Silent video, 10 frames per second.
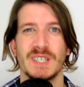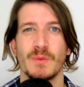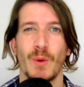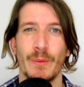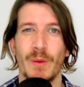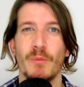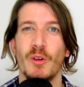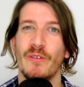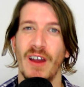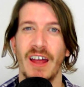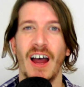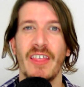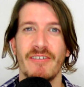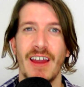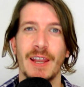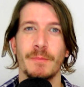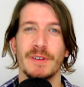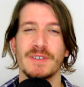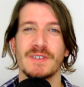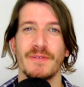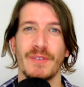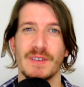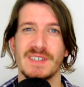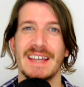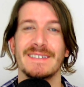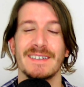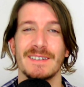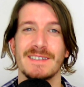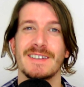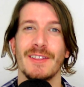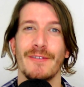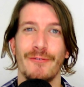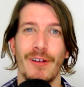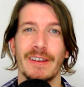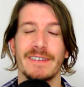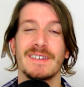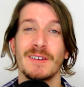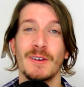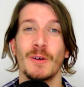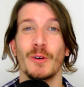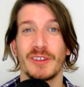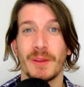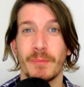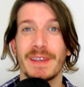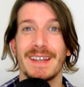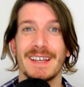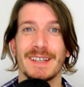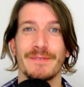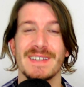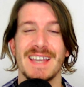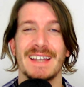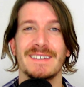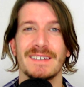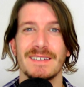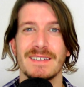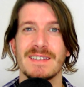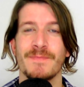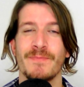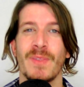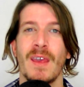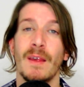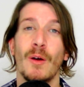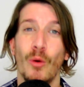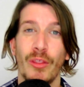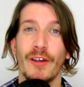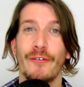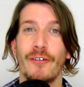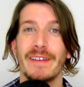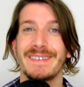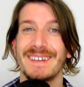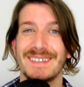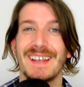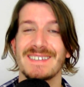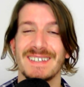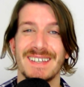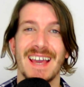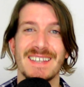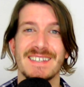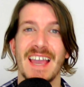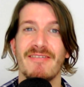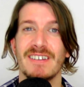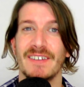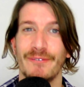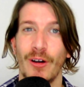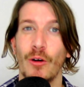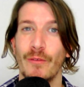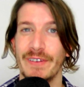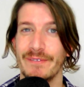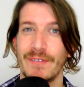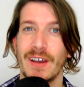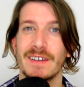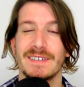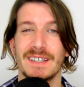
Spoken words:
is when we move other elements of the sentence to the front or to the beginning of the sentence. Although fronting doesn't necessarily involve inverting the